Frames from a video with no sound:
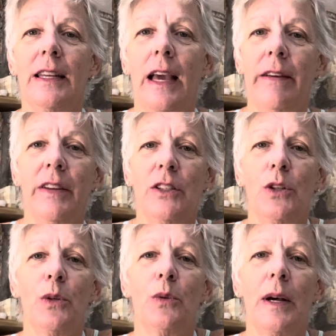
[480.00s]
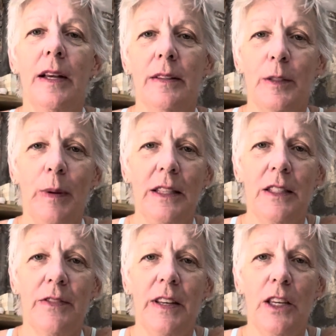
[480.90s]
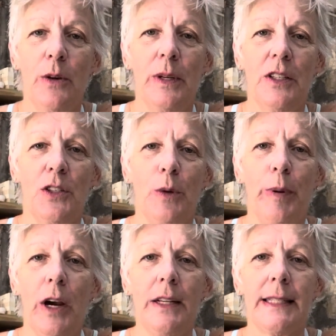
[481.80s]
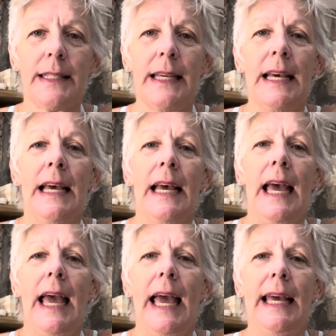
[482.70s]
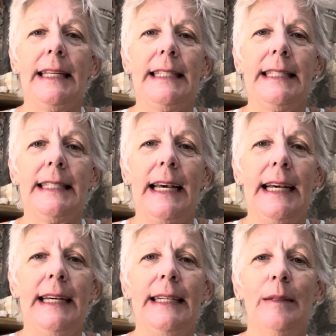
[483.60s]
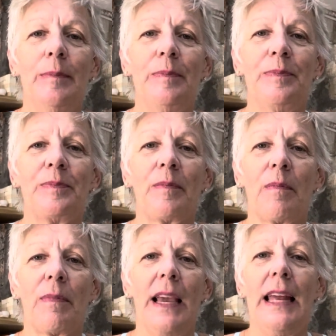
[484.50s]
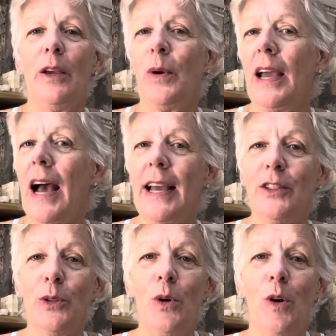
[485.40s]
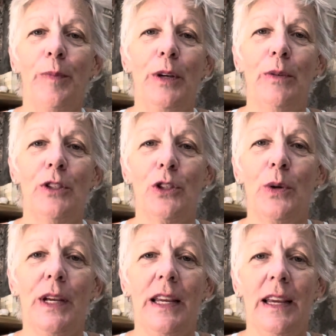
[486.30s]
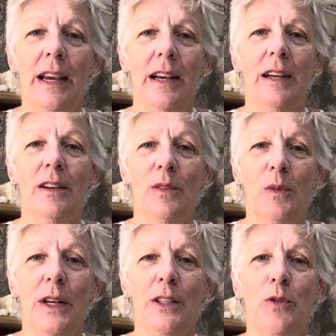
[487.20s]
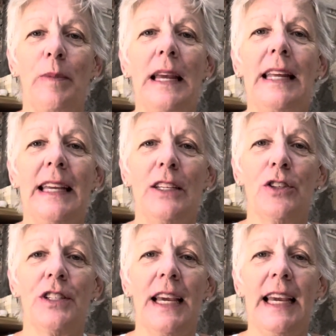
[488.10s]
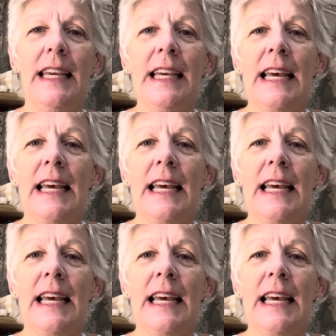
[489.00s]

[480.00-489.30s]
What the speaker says: having to split this video into 2 parts. And anyway, I do hope you enjoy what is remaining in your day.